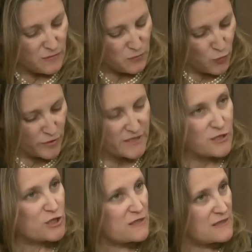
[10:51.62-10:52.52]

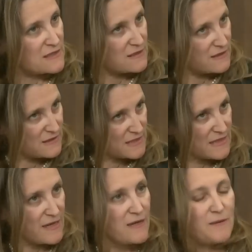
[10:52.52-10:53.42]
mortgages
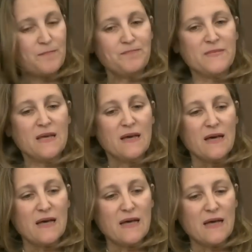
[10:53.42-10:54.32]
today.
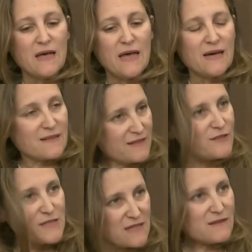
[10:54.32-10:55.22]
And I
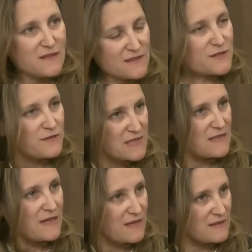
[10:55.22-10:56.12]
understand the concerns
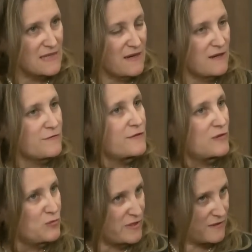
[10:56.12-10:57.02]
Canadians have
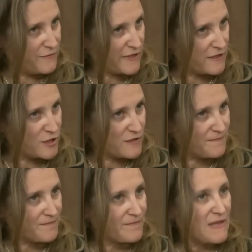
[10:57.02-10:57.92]
with inflation.
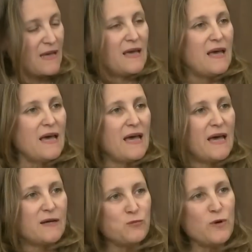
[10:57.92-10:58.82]

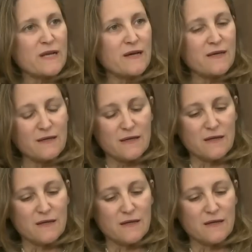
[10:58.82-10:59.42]
And what I